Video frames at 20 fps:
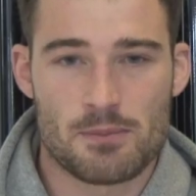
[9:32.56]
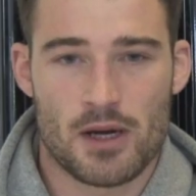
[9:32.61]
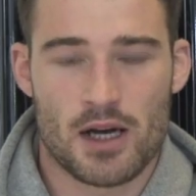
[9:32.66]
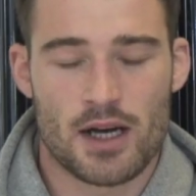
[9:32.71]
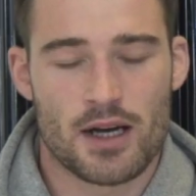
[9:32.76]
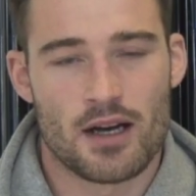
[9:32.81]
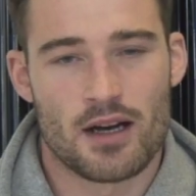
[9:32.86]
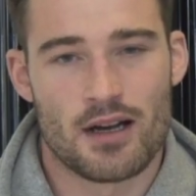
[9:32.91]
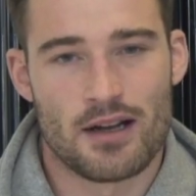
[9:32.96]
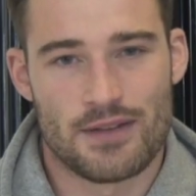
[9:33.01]

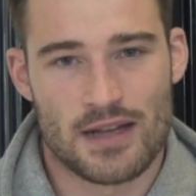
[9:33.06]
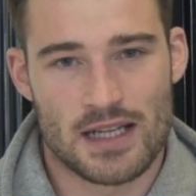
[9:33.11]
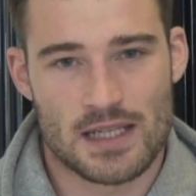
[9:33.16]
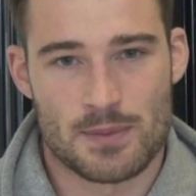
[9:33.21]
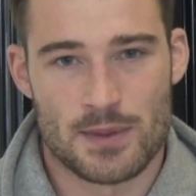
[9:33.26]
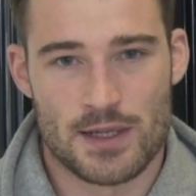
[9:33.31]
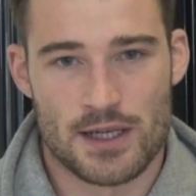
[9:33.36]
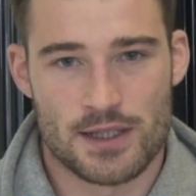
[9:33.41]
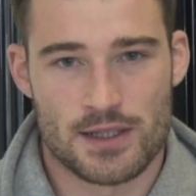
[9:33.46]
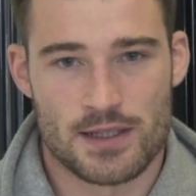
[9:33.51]
part of
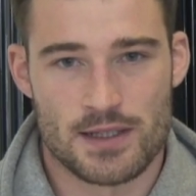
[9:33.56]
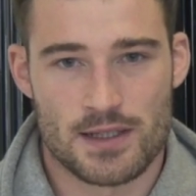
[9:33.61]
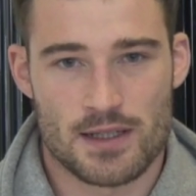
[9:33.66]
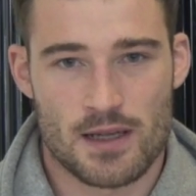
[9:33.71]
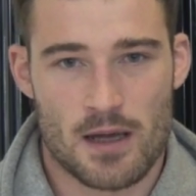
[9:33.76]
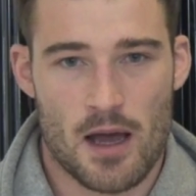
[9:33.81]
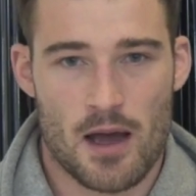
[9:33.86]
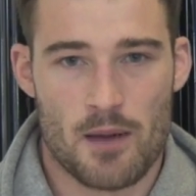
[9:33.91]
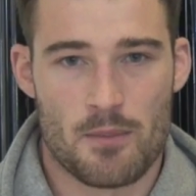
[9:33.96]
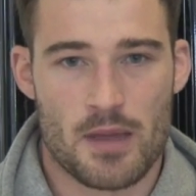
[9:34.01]
expeditions
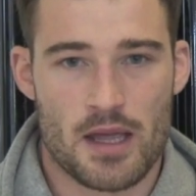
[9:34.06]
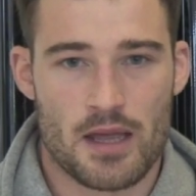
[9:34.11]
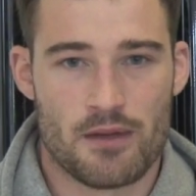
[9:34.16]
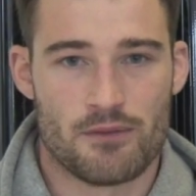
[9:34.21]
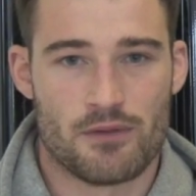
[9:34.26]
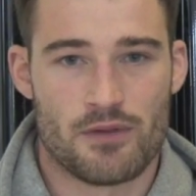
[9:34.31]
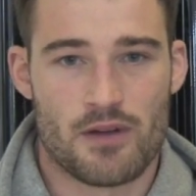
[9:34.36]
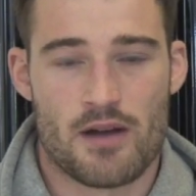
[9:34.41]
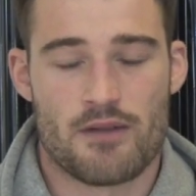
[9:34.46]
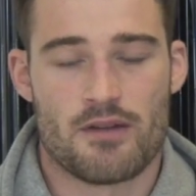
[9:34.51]
come
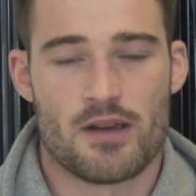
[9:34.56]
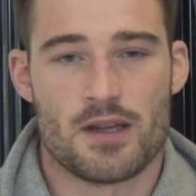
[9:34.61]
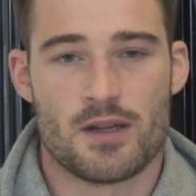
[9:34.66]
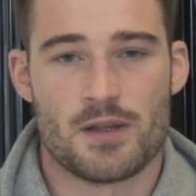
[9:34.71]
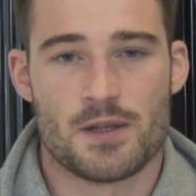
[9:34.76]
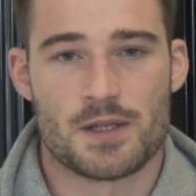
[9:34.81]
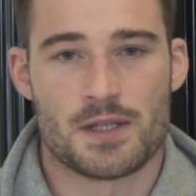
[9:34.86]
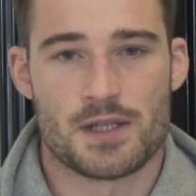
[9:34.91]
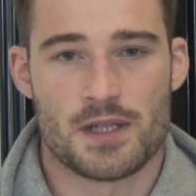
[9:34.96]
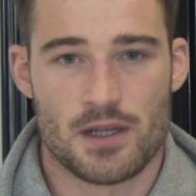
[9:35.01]
in
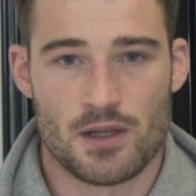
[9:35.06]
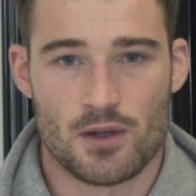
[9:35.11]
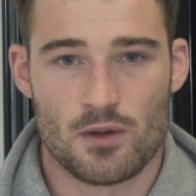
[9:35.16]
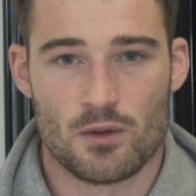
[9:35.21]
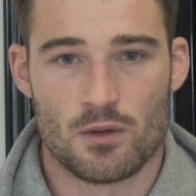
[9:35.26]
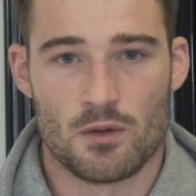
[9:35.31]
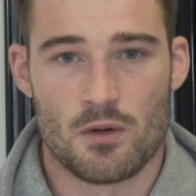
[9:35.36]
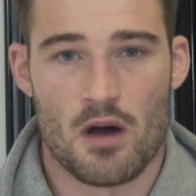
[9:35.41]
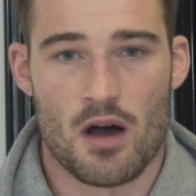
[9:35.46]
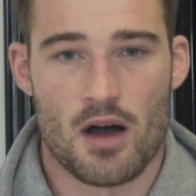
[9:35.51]
very
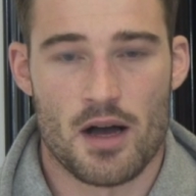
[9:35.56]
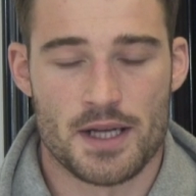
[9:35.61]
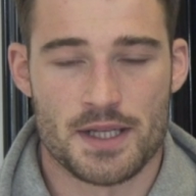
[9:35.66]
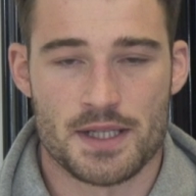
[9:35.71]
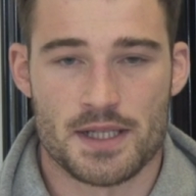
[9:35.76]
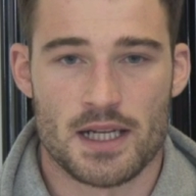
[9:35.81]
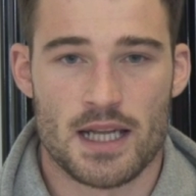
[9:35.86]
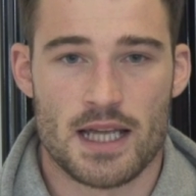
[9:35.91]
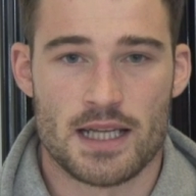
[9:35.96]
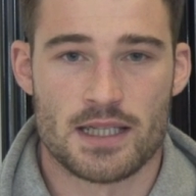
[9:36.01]
single,
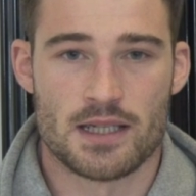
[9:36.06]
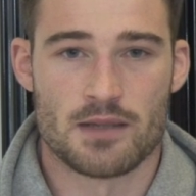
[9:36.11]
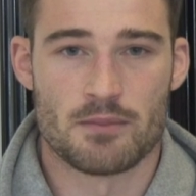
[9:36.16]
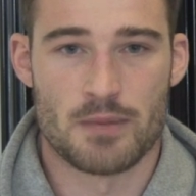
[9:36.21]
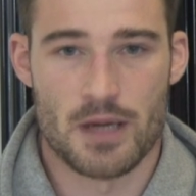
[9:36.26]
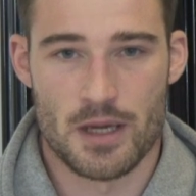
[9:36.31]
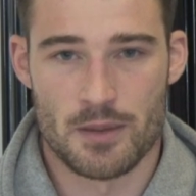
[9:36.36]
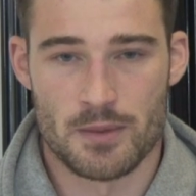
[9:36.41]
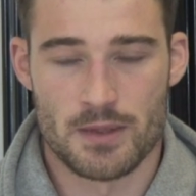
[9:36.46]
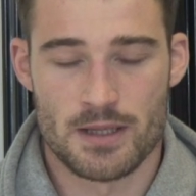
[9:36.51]
isolated
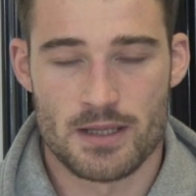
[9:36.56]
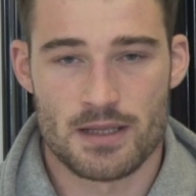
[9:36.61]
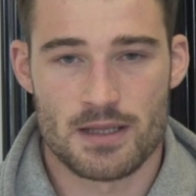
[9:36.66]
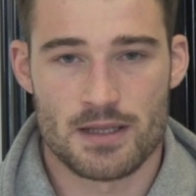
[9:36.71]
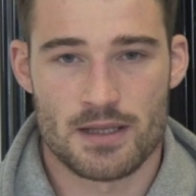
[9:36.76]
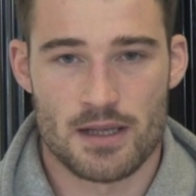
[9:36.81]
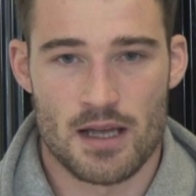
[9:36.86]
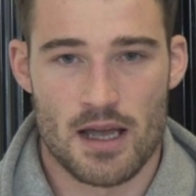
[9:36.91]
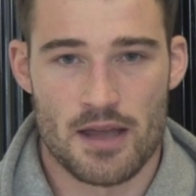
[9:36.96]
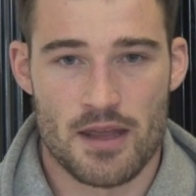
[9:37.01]

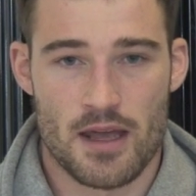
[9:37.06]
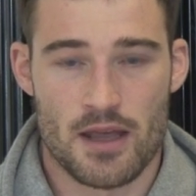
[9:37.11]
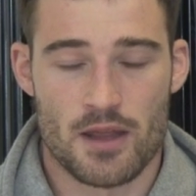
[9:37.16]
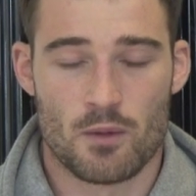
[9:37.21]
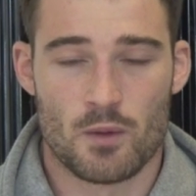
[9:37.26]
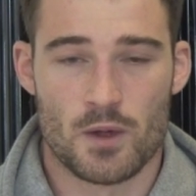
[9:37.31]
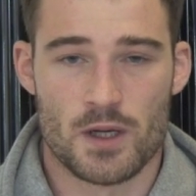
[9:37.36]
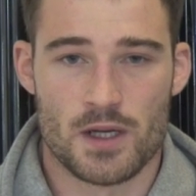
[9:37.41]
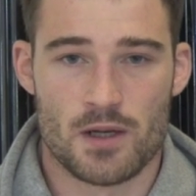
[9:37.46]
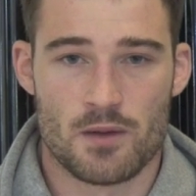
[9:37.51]
moments, and they're
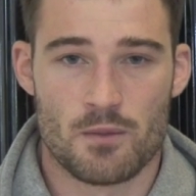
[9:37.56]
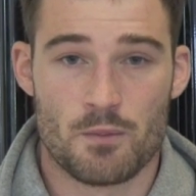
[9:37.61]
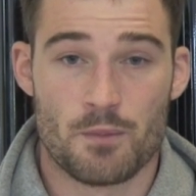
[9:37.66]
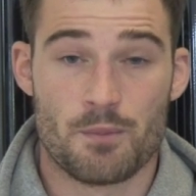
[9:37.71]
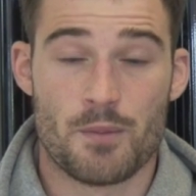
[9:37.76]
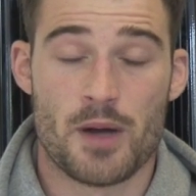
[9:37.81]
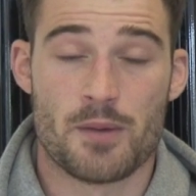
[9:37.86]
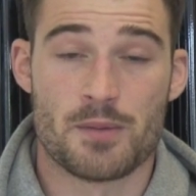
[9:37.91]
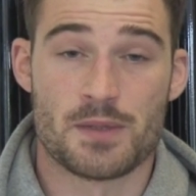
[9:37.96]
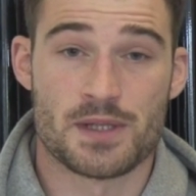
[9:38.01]
the
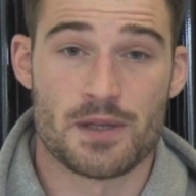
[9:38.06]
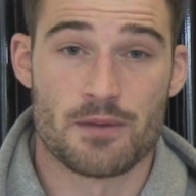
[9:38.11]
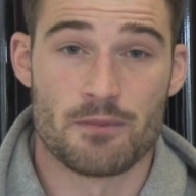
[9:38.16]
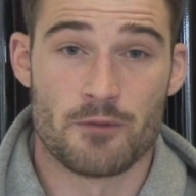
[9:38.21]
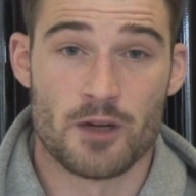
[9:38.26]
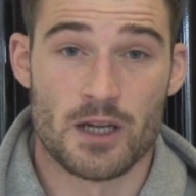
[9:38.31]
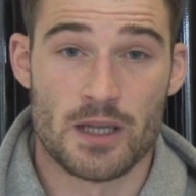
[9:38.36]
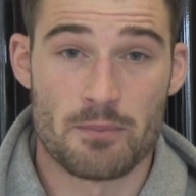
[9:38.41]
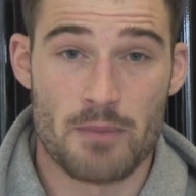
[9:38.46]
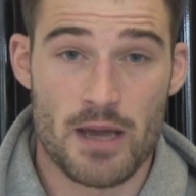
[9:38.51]
moments that
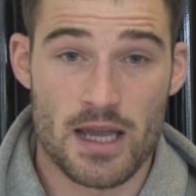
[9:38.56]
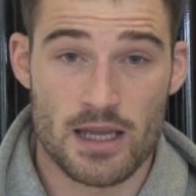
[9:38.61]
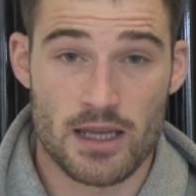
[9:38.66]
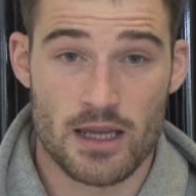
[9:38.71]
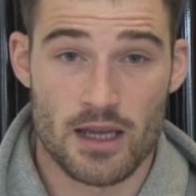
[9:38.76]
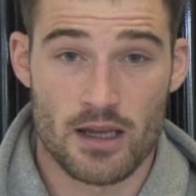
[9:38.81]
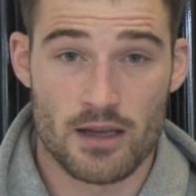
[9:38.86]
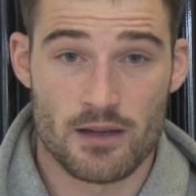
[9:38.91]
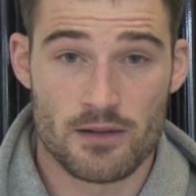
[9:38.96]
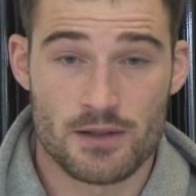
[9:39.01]
really make
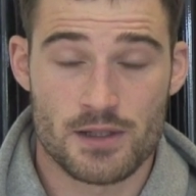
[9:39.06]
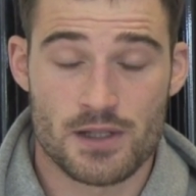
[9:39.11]
it.